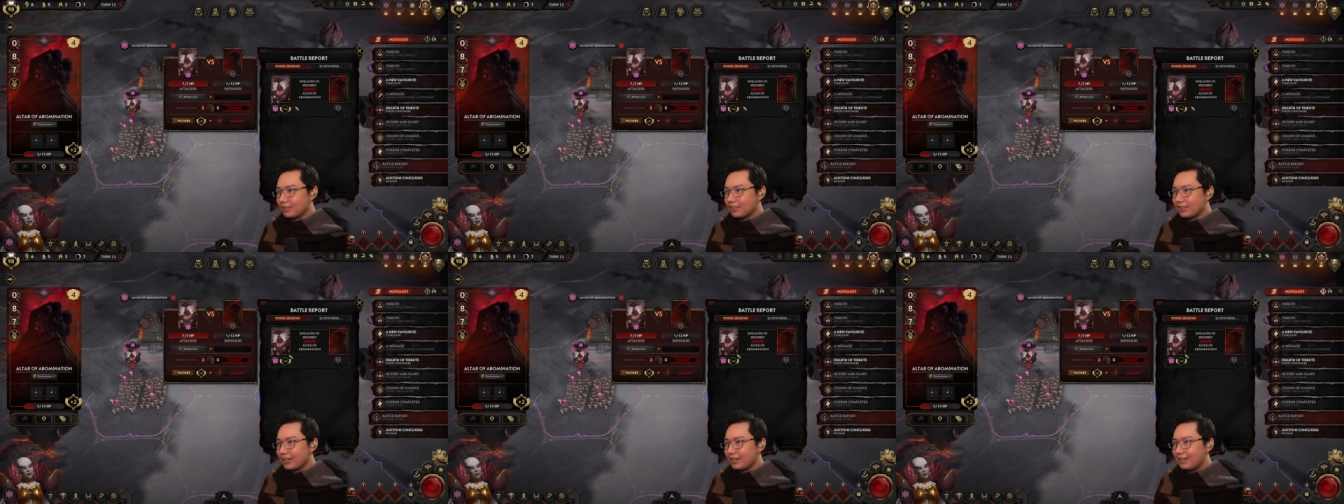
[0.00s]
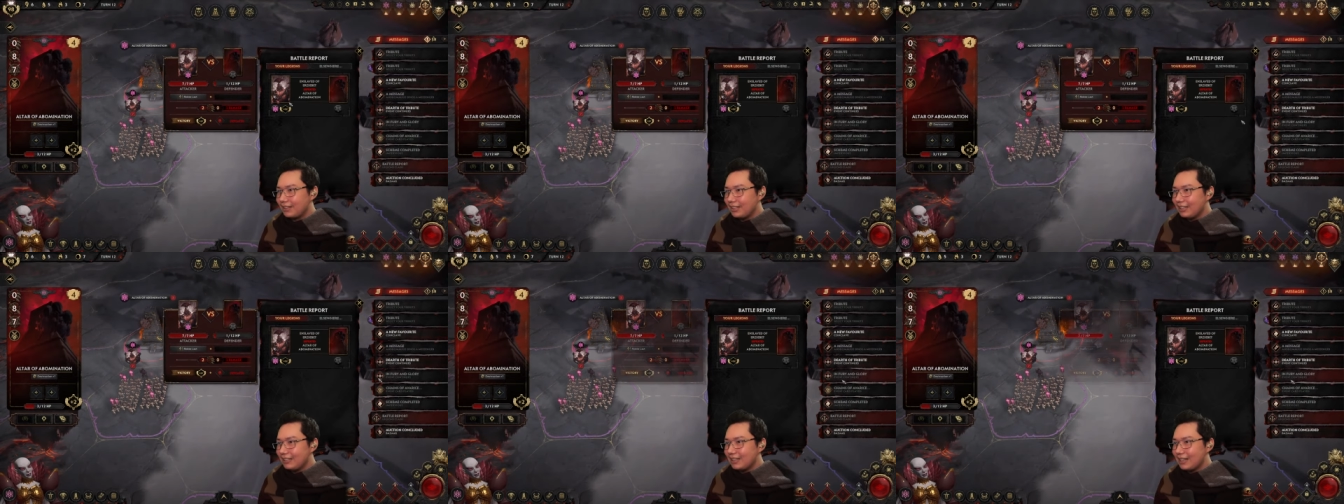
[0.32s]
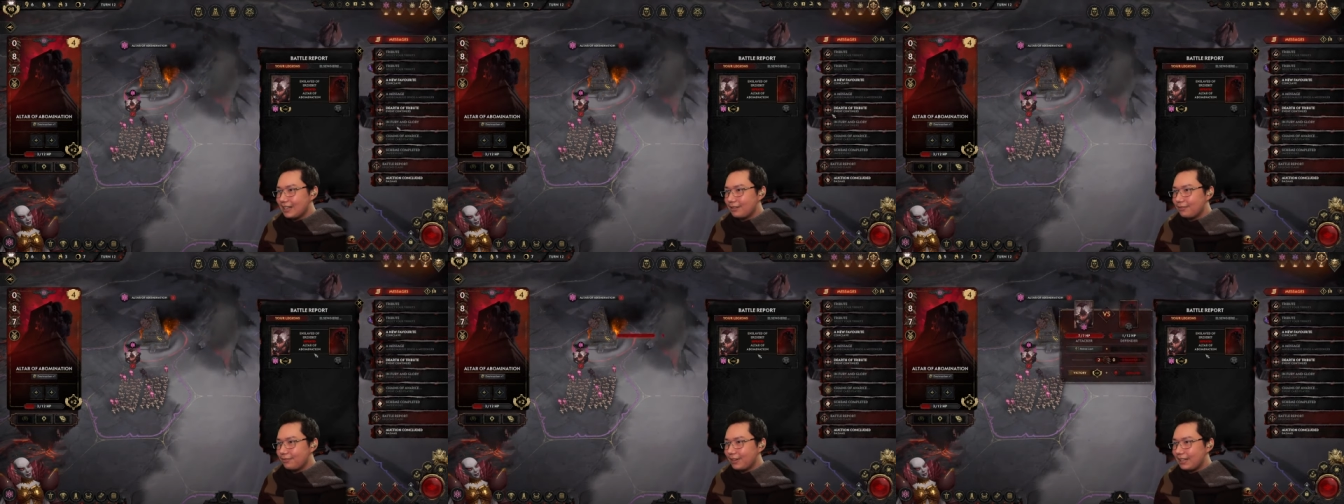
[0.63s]
So I think
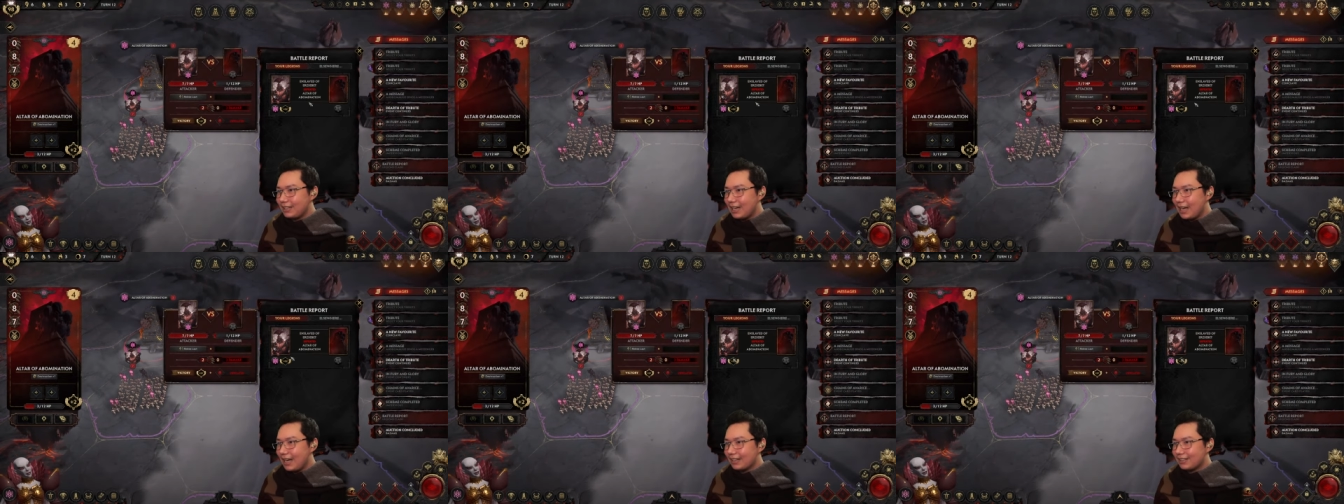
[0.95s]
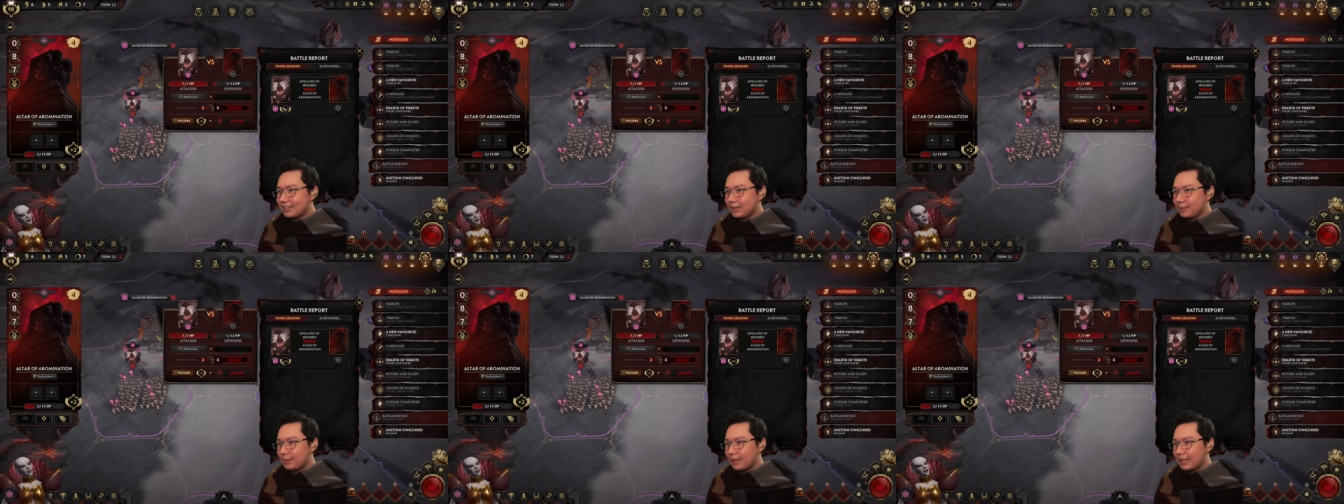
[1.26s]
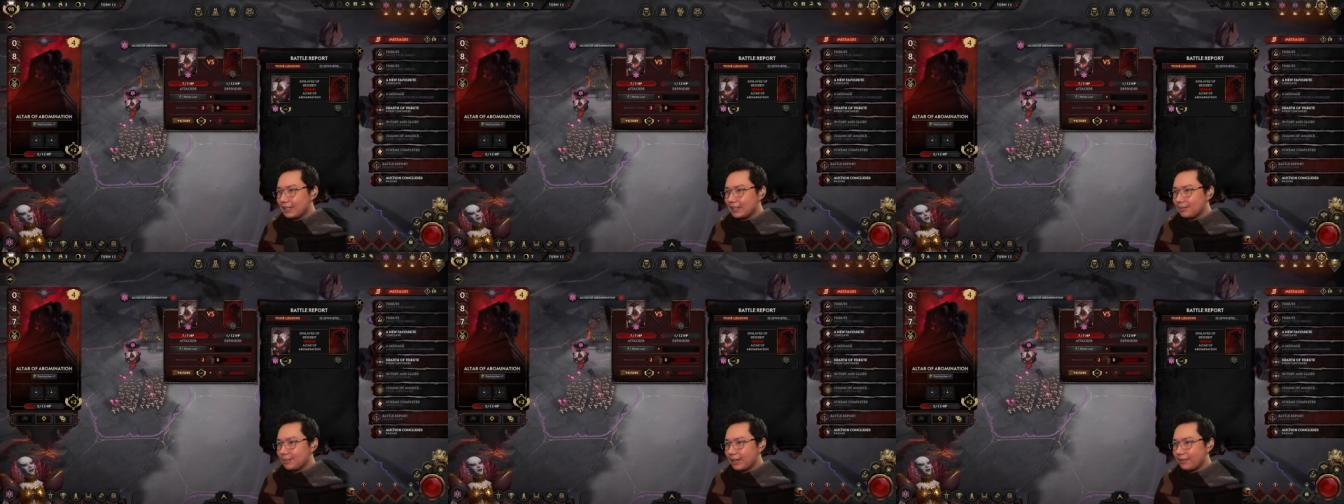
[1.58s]
that event actually
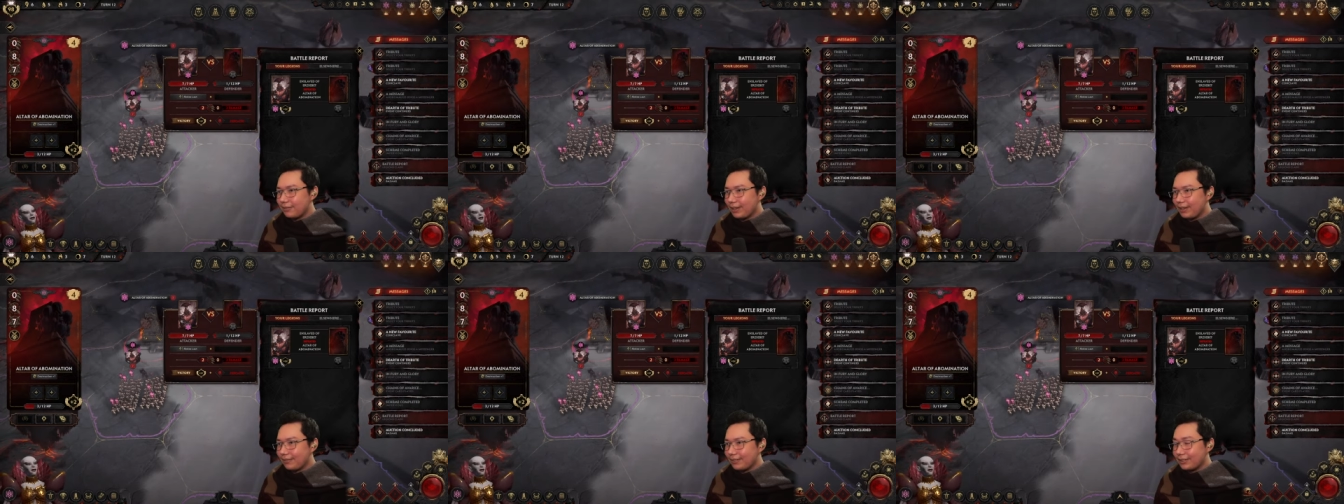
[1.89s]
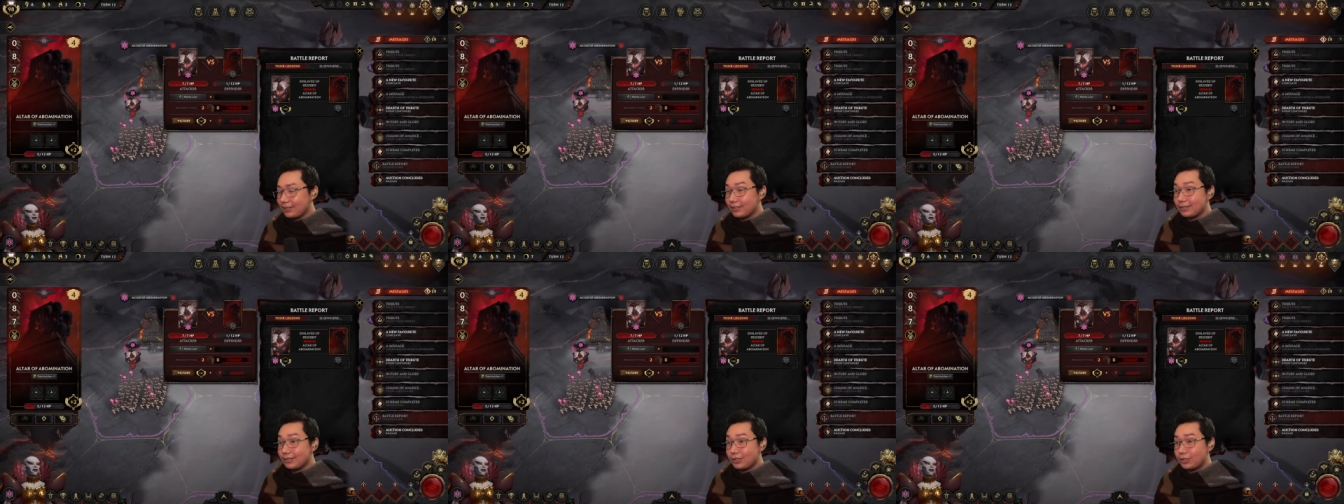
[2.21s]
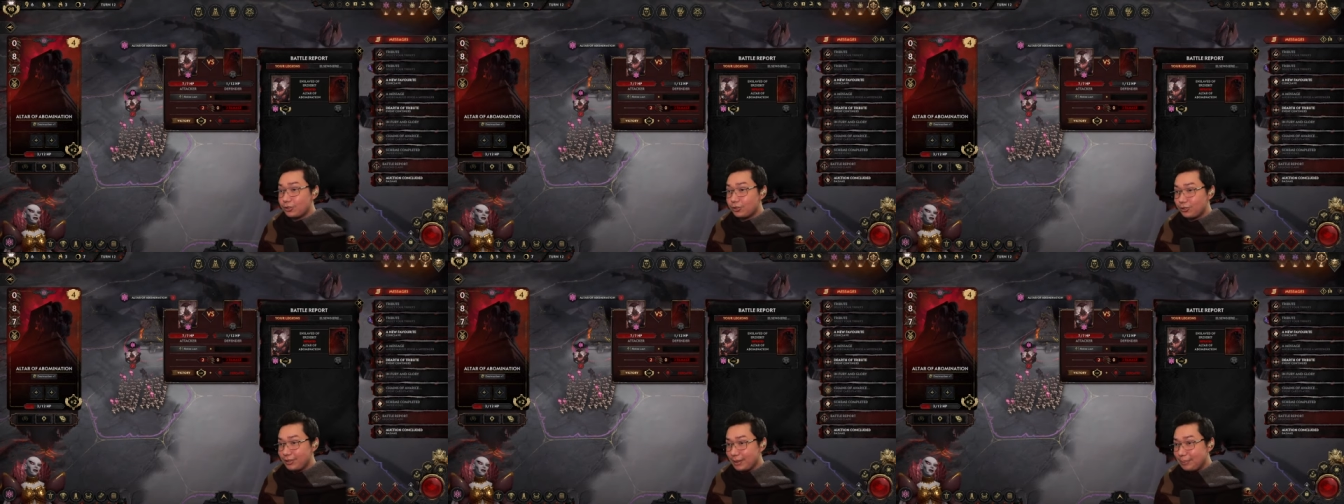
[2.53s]
played in my favor because it was
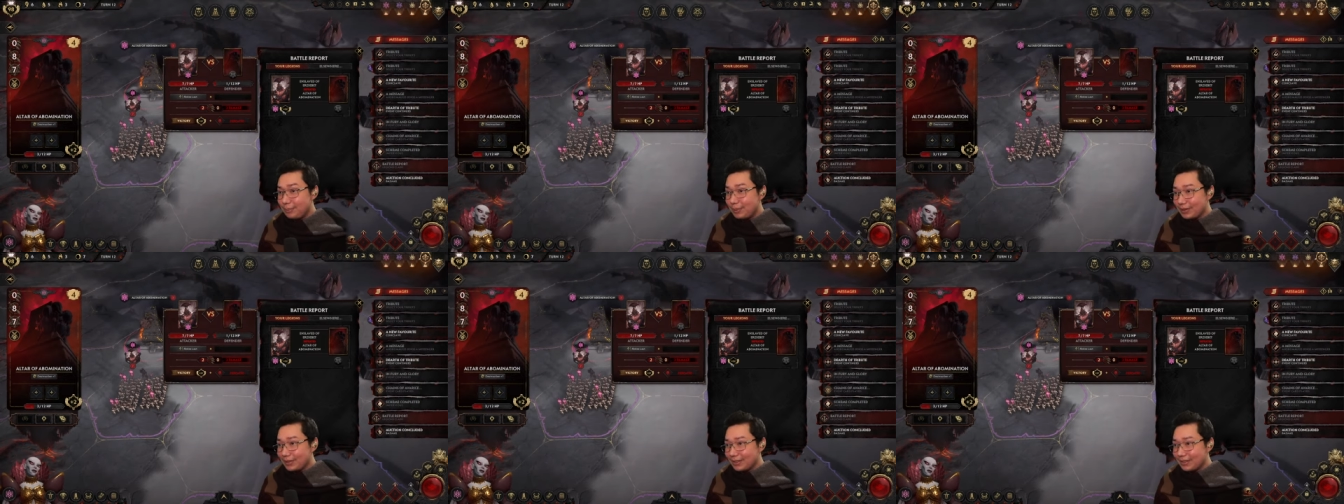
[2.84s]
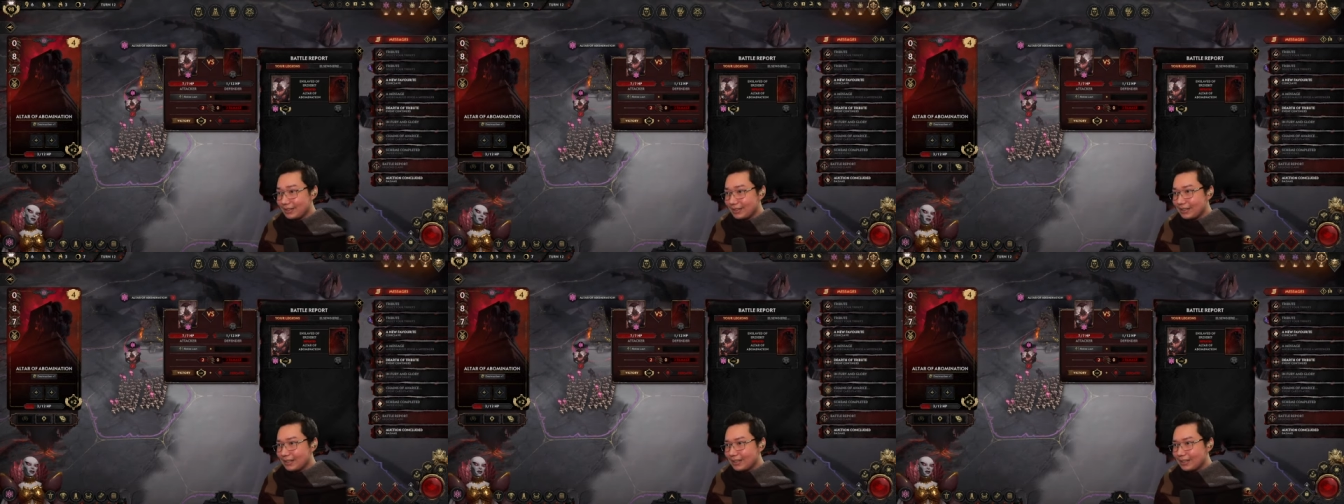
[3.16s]
triple.